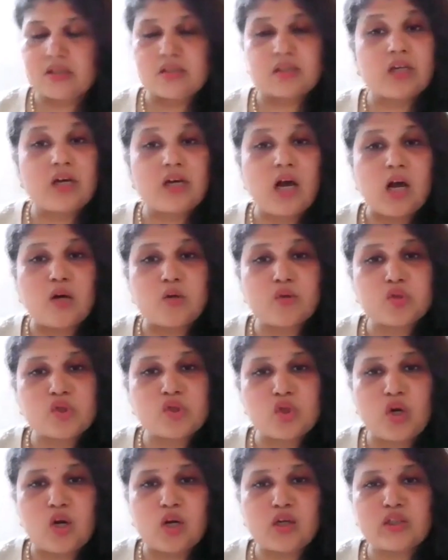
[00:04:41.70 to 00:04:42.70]
So, how
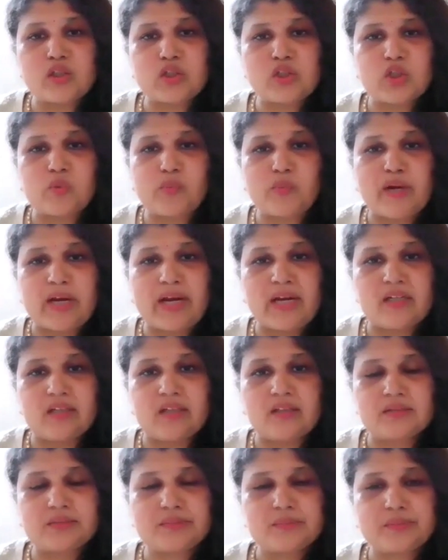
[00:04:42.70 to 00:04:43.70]
strong is your
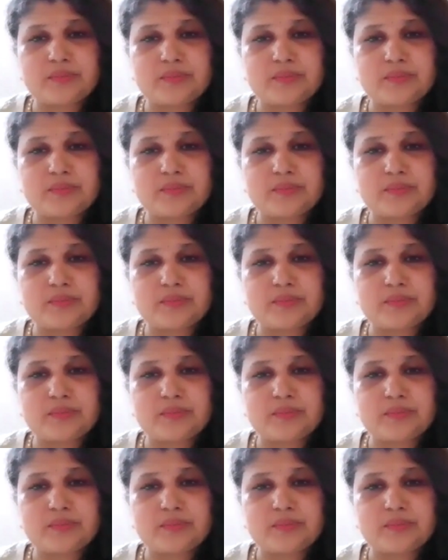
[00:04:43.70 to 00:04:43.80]
brand?